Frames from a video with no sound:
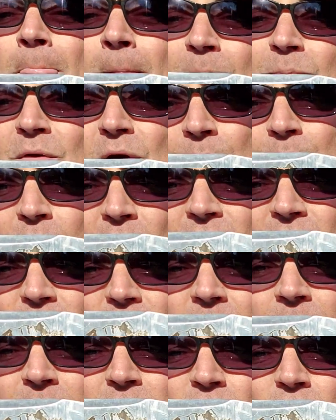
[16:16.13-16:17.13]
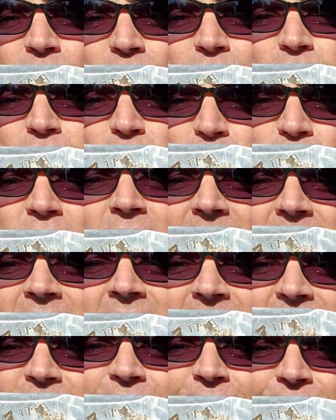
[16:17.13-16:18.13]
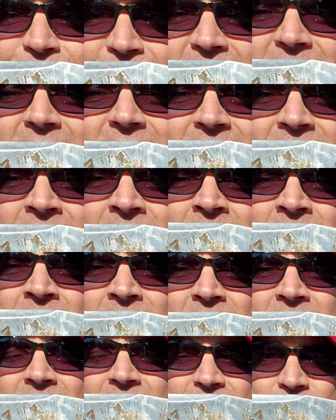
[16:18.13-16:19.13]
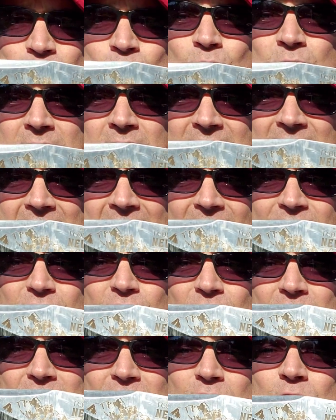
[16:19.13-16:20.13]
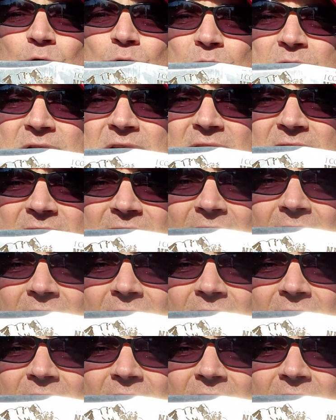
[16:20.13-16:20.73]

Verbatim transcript: the proverbial shit hit the fan. You can actually use this